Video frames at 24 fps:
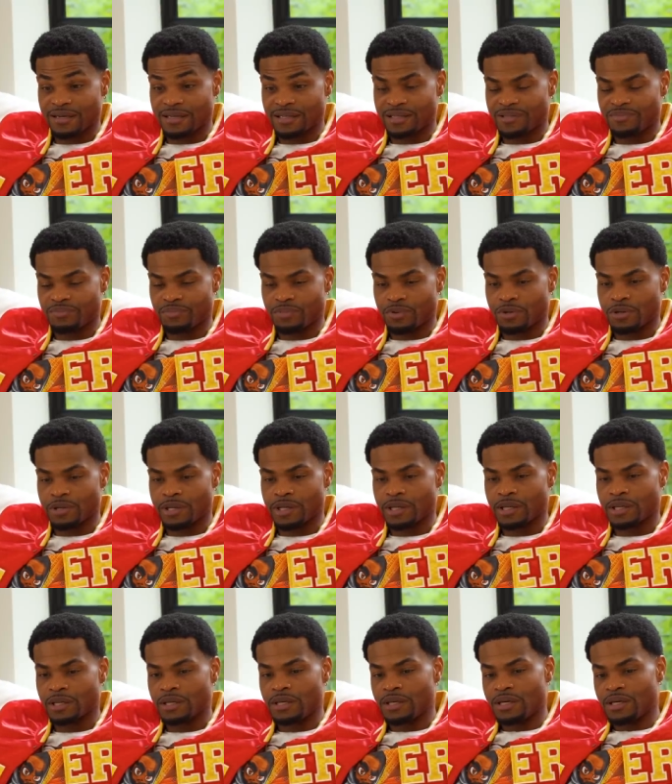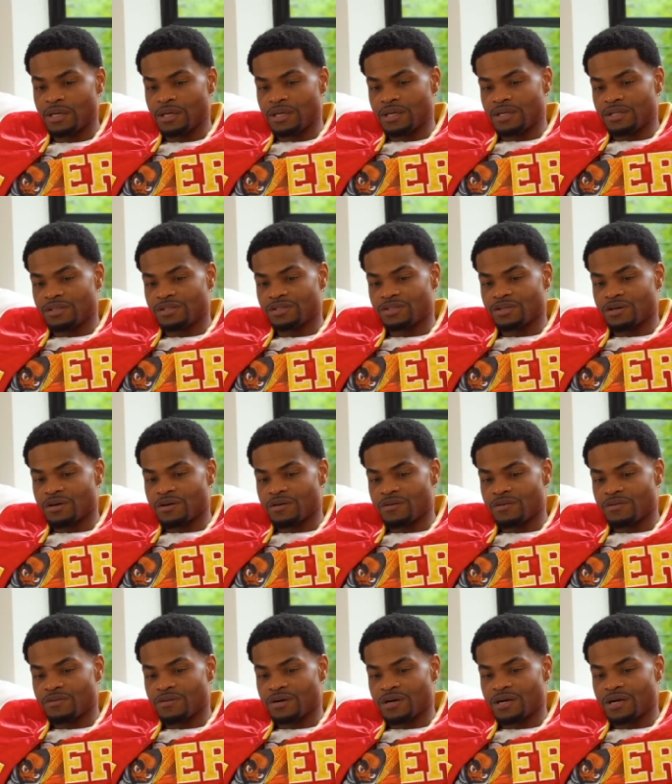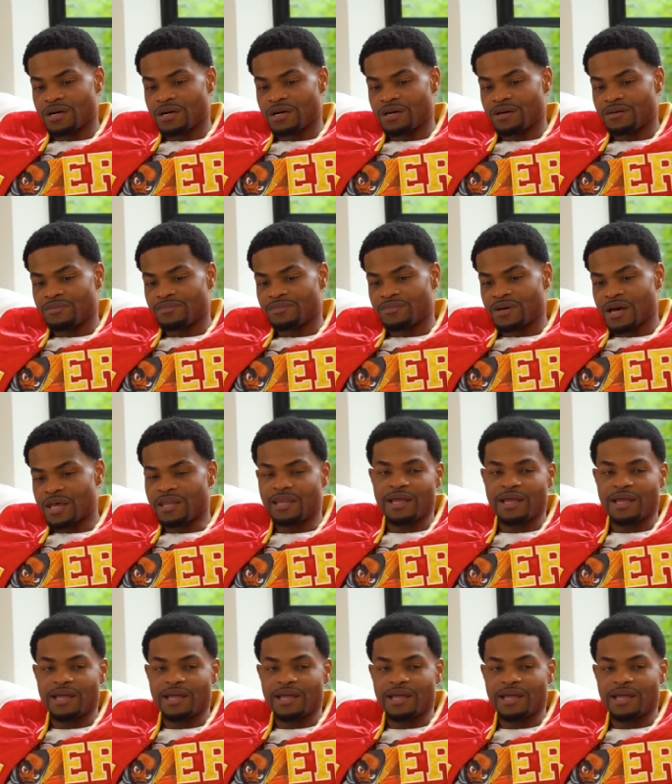oh, that's boring. So um, I